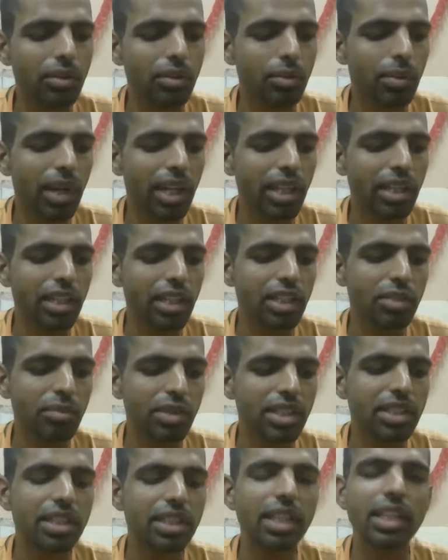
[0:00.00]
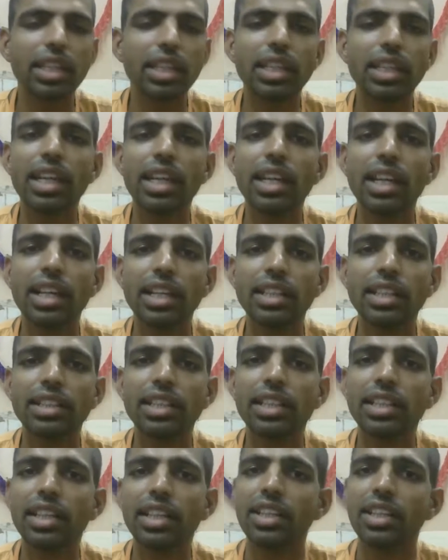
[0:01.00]
by his mistake he can
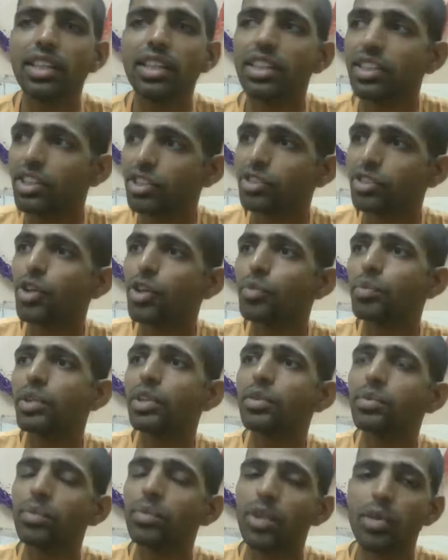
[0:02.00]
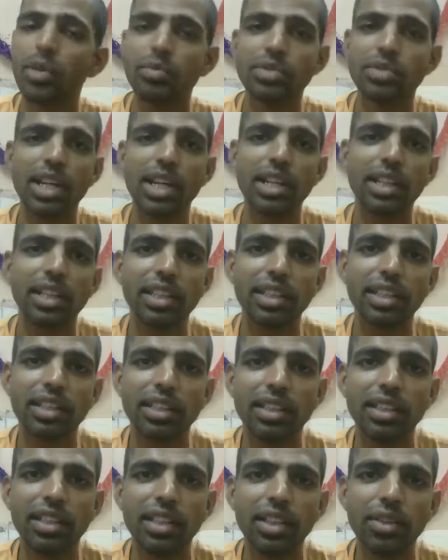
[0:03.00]
understand that he is stopping from chanting.
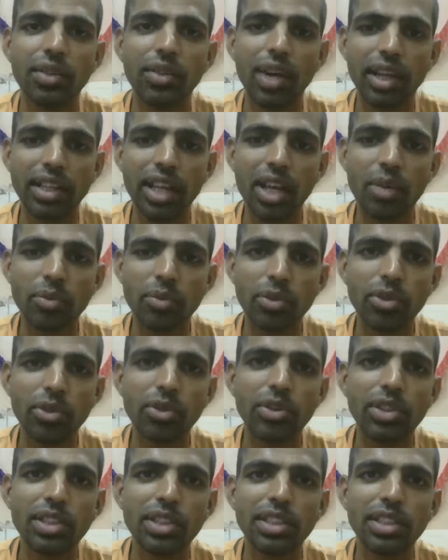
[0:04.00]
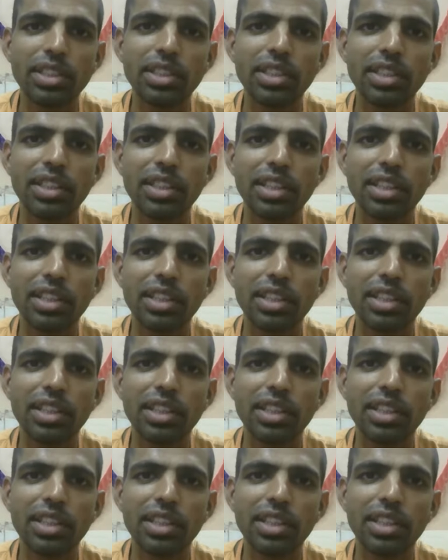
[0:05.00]
What type of guru is he?